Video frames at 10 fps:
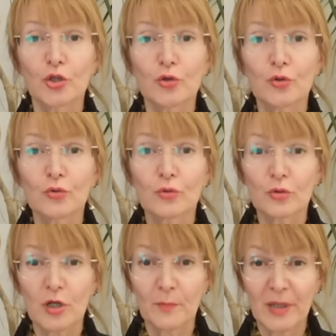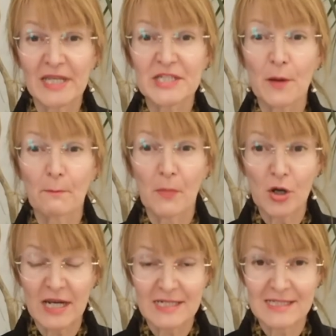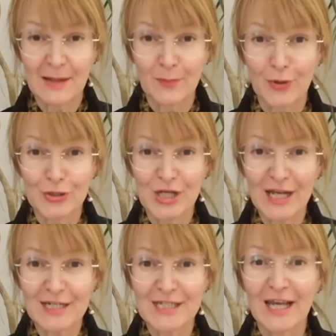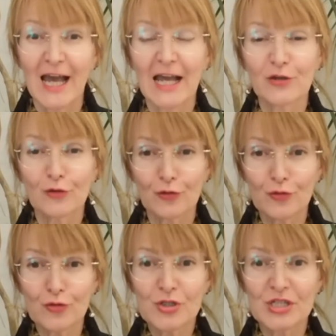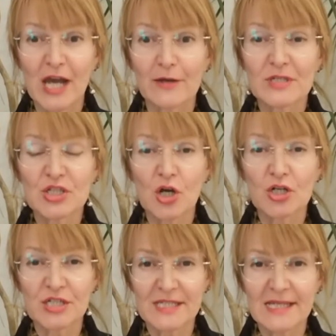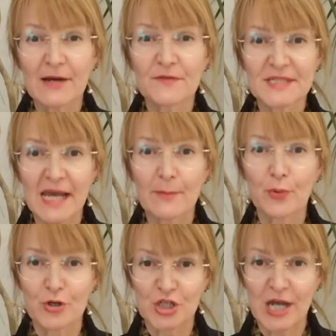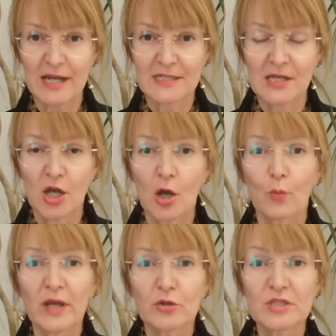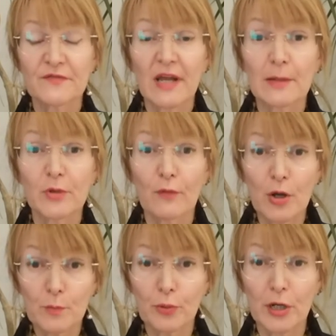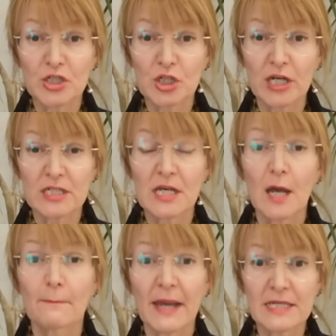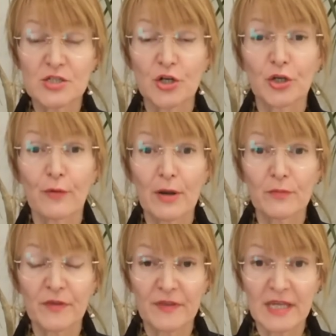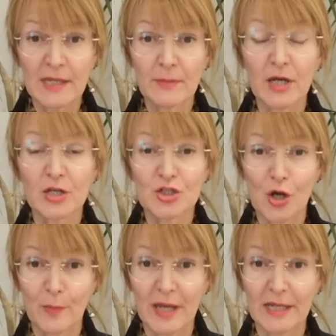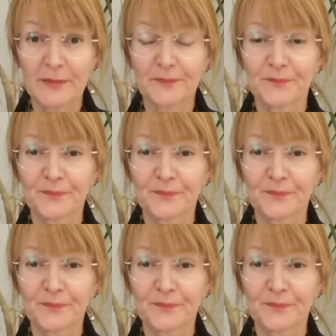you'll complete a mock exam project, and you'll also start a self-set project where you'll develop your own project based on your own theme and topic.